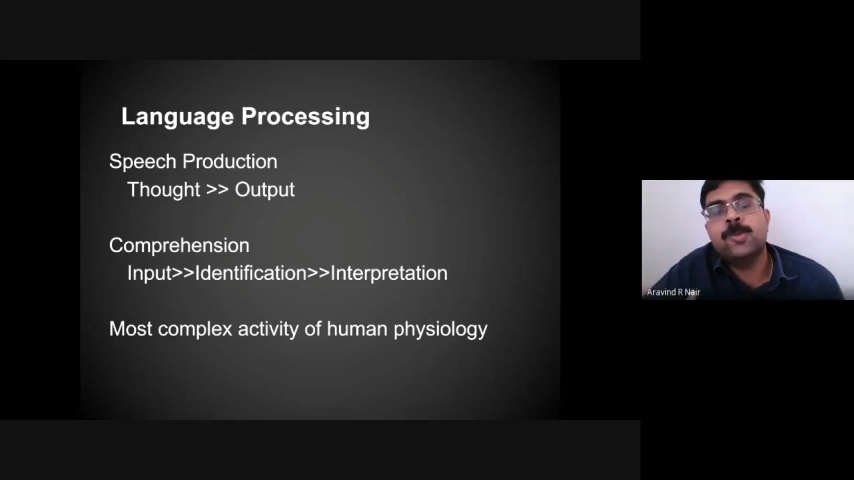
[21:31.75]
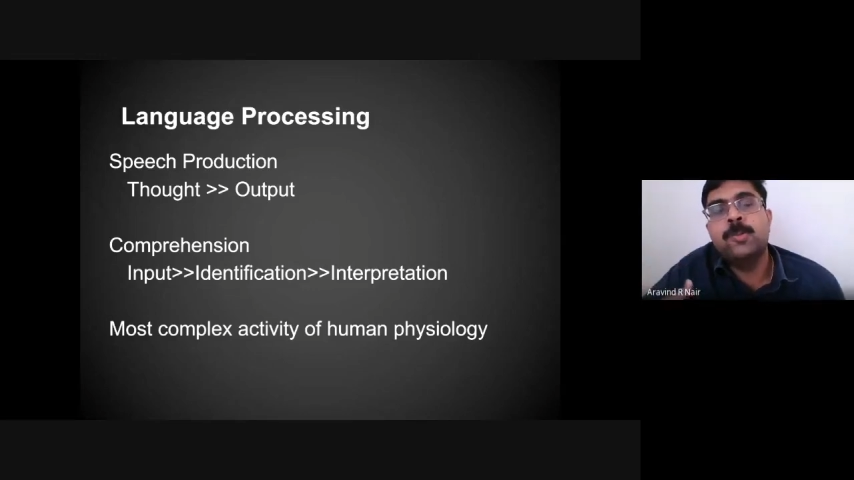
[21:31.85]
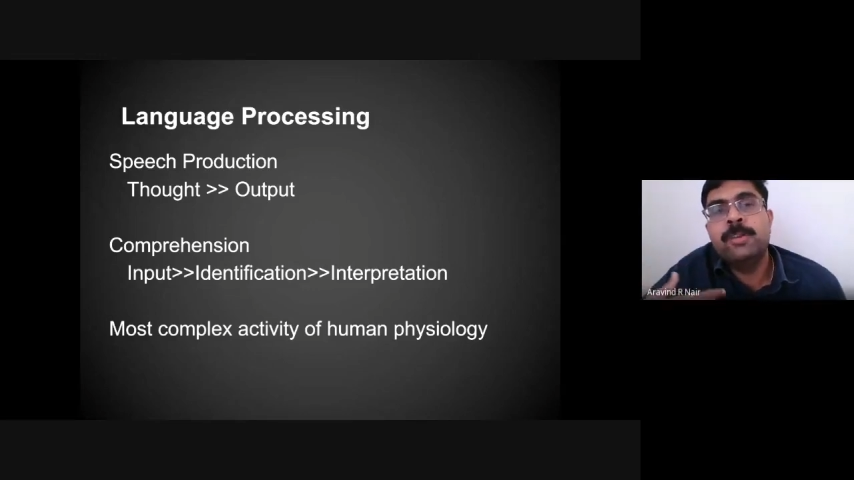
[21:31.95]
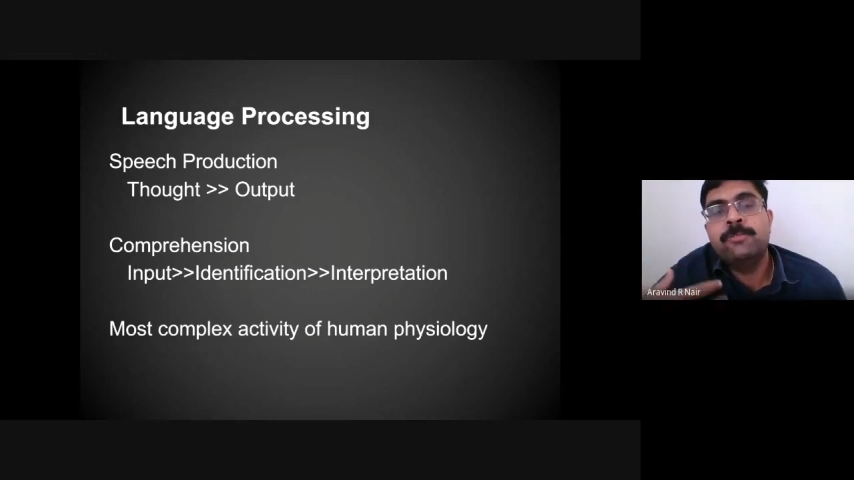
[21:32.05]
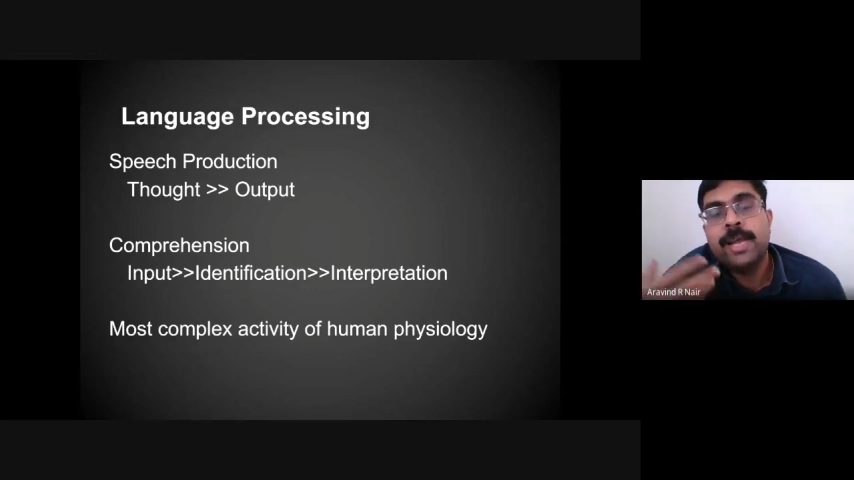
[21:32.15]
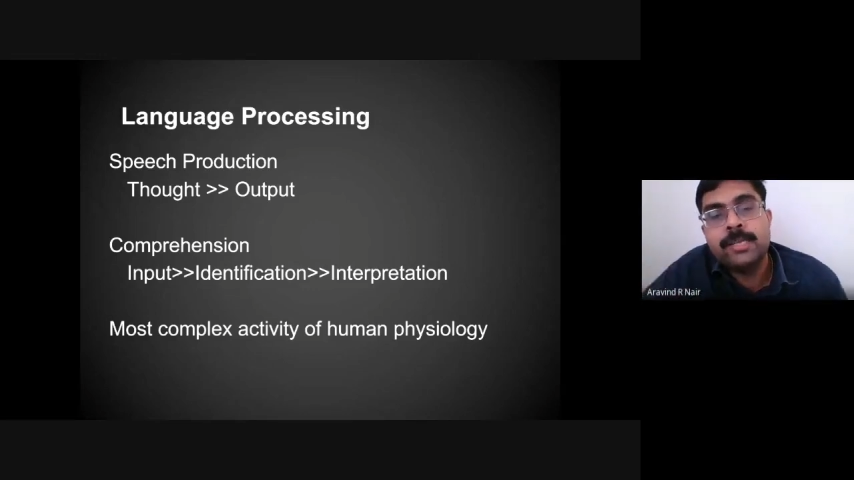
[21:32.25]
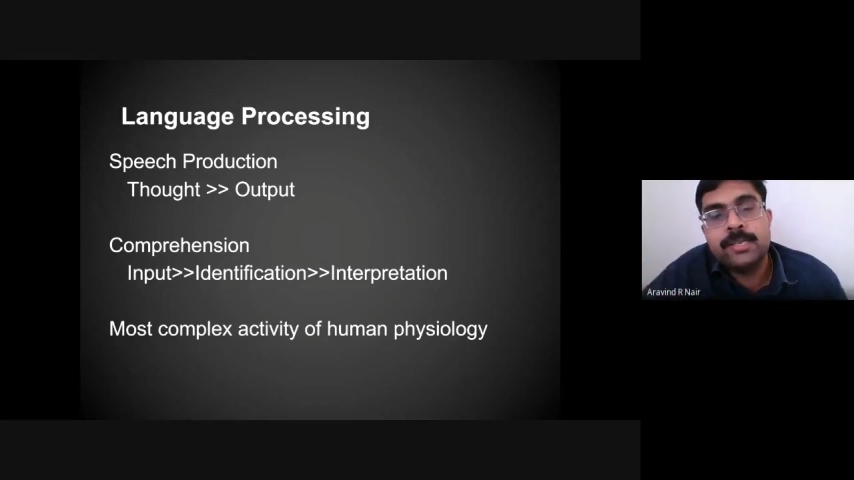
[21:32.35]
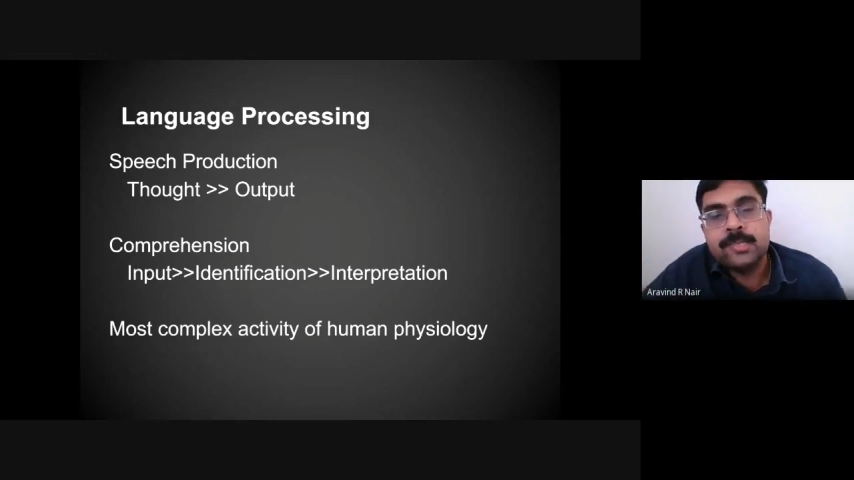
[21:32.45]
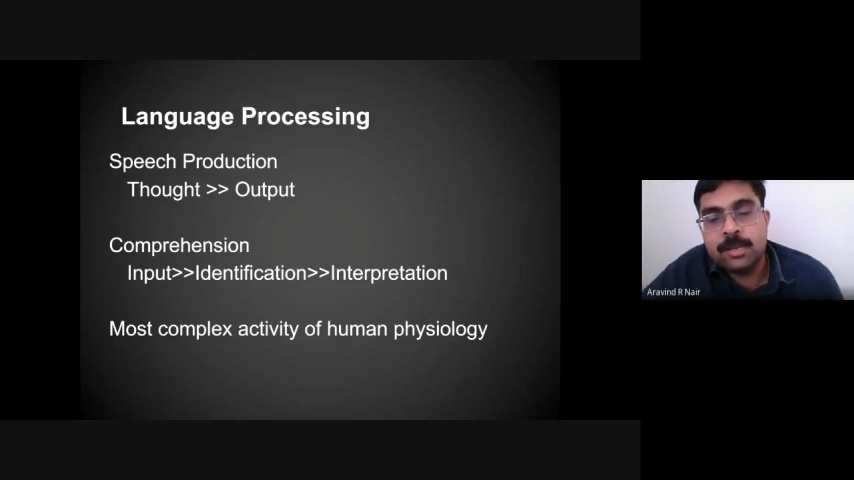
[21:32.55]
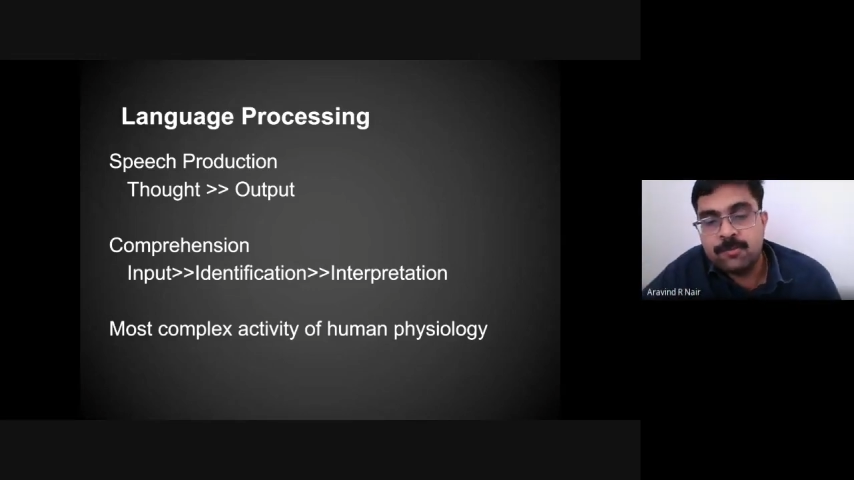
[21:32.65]
so many
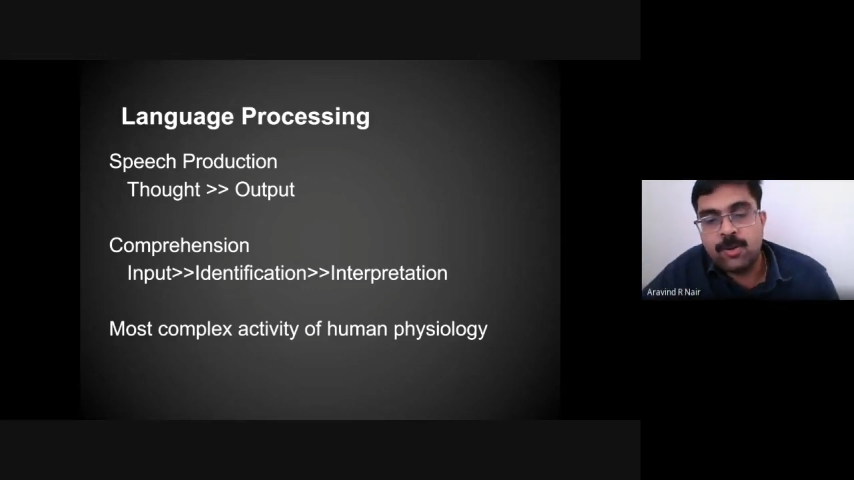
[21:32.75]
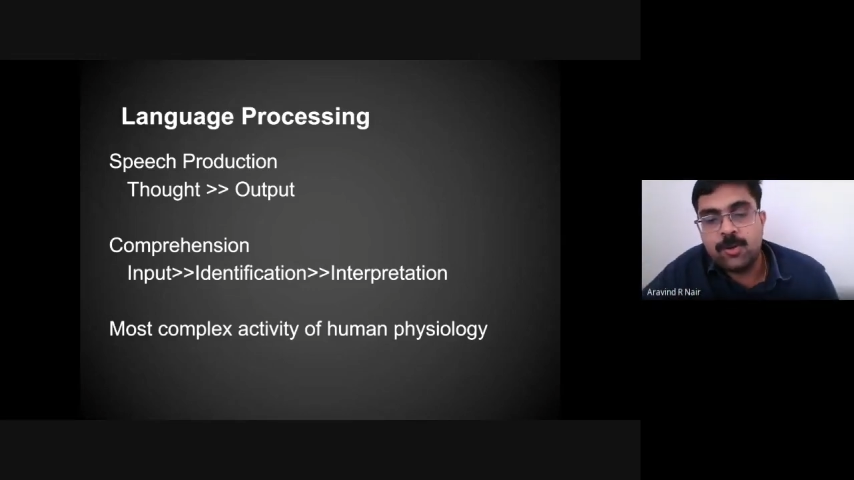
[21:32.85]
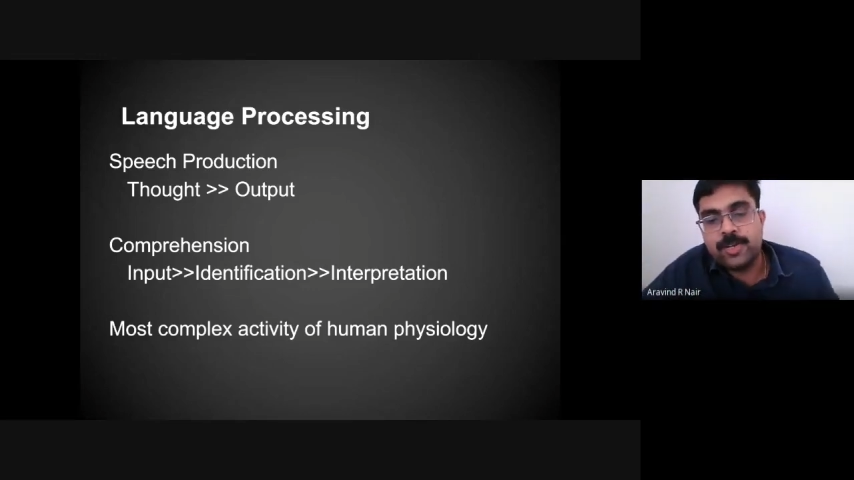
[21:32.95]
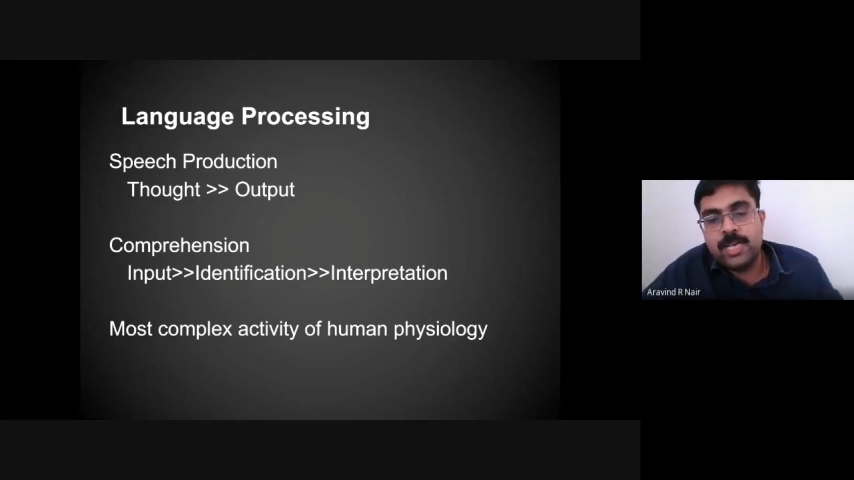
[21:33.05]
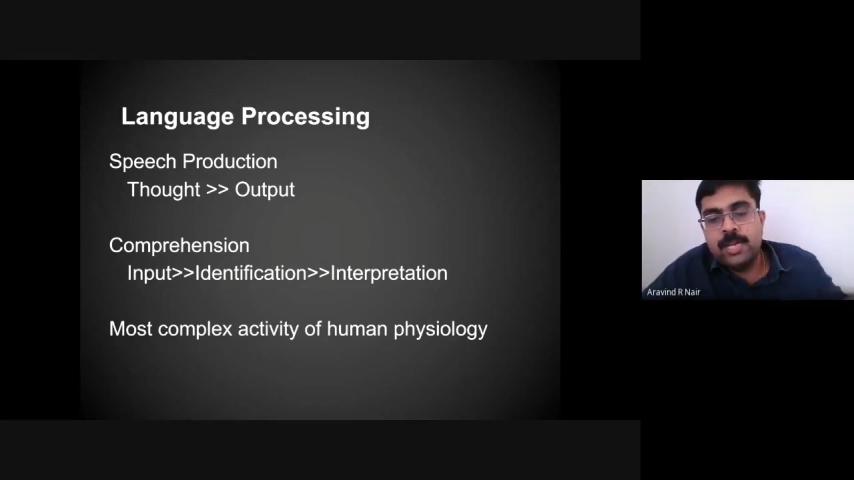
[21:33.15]
factors are involved.